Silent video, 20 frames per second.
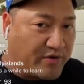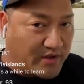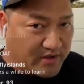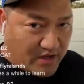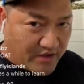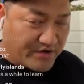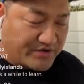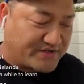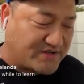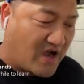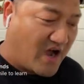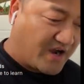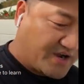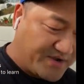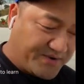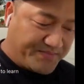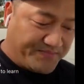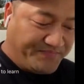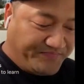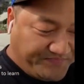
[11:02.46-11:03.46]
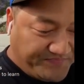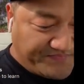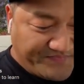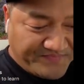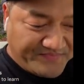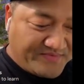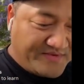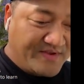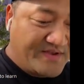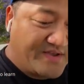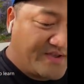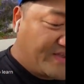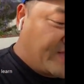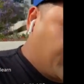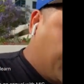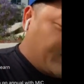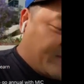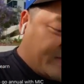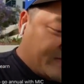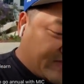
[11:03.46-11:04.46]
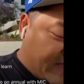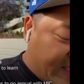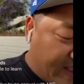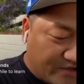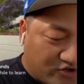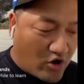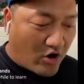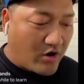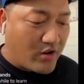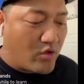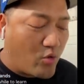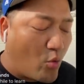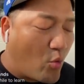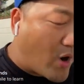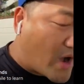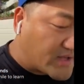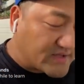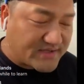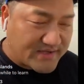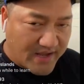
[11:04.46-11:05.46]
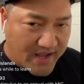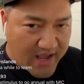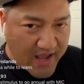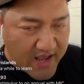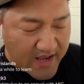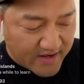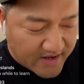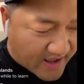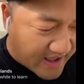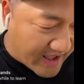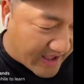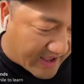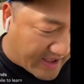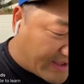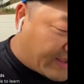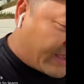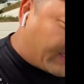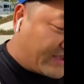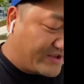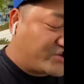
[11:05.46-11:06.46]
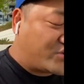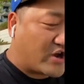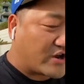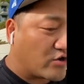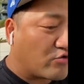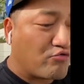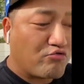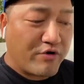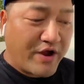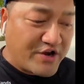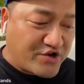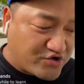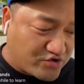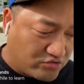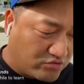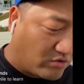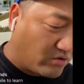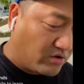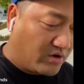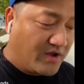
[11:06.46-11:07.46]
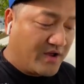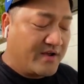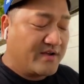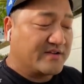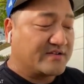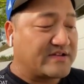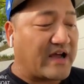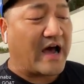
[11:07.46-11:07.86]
that with another stock. These are once in a generational